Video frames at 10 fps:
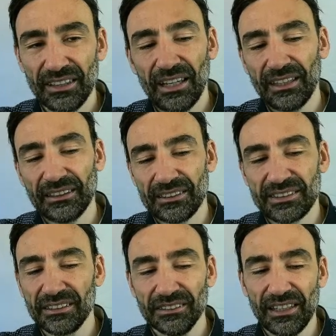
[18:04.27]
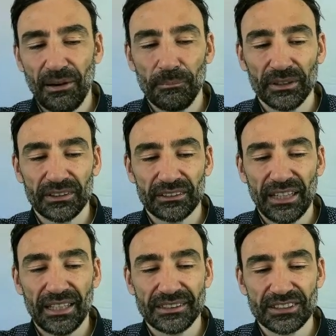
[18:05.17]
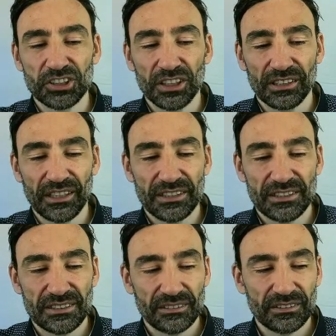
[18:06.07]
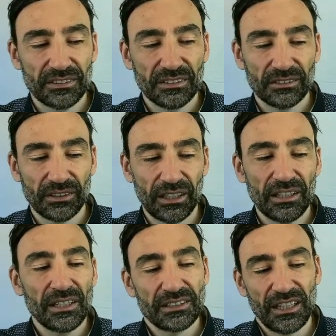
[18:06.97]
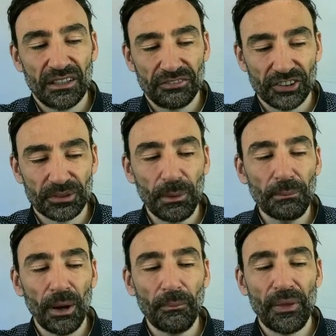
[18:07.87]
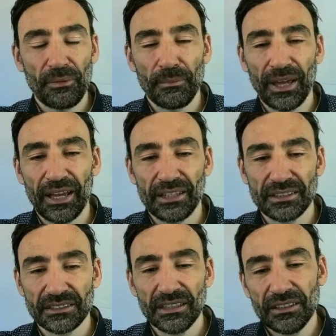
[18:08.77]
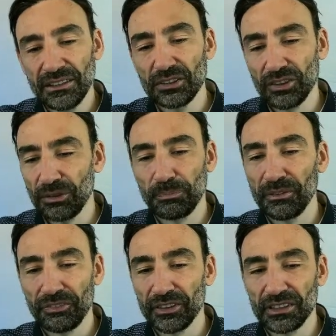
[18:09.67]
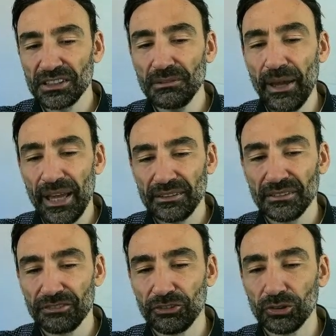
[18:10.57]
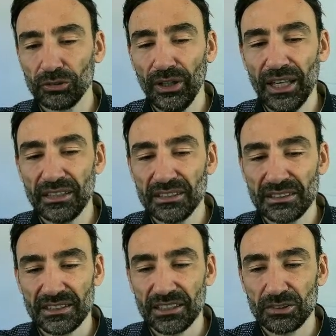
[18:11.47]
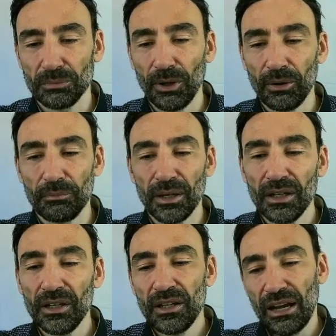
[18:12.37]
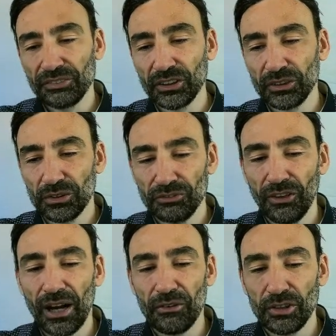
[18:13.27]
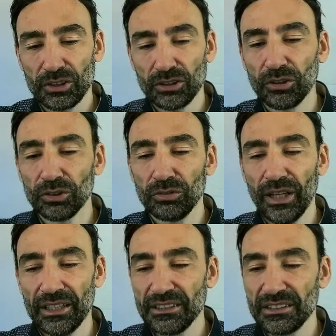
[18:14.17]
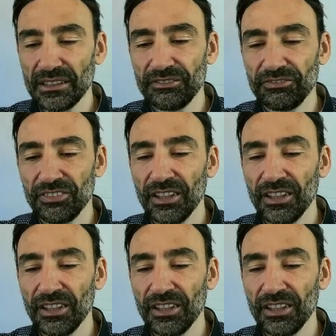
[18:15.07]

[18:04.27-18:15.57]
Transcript: another secret number that Alice generates. Okay, signed first by Bob and then by Alice. This one perfectly symmetric, 4 to Alice, 6 to Bob after 24 hours, or to Alice if